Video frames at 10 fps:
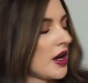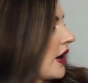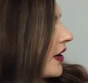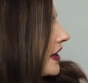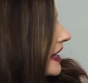
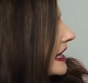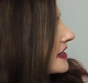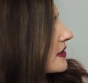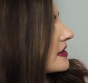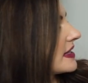Okay,
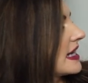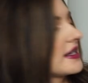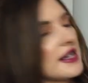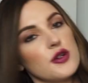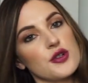so it's saying
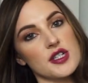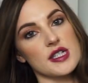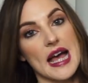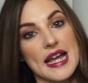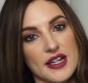that I ordered
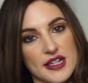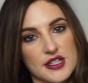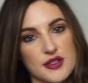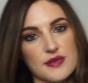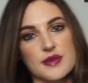10
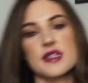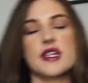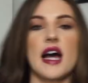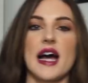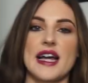items,
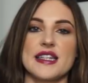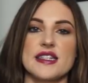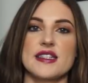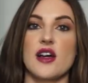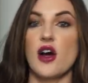
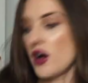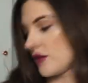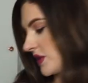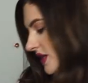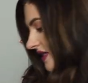and
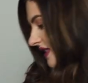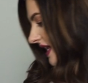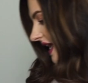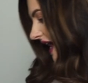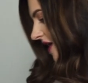I'm going to
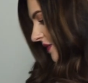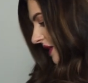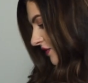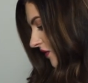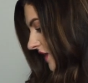see how many
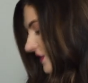have arrived.